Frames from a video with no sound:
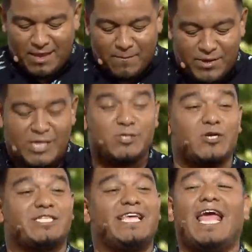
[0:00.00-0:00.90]
but it
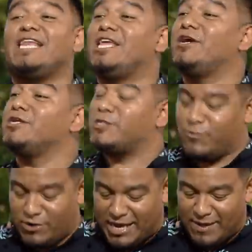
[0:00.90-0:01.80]
took 10 years
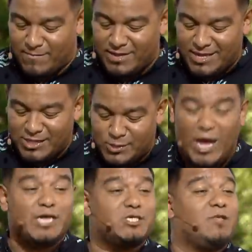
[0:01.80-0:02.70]
for him to
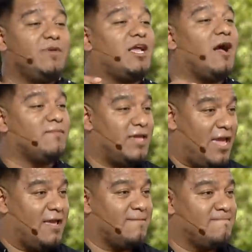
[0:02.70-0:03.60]
actually become
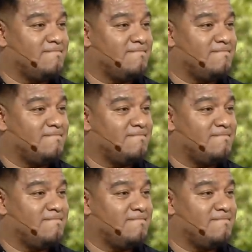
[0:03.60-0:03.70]
king?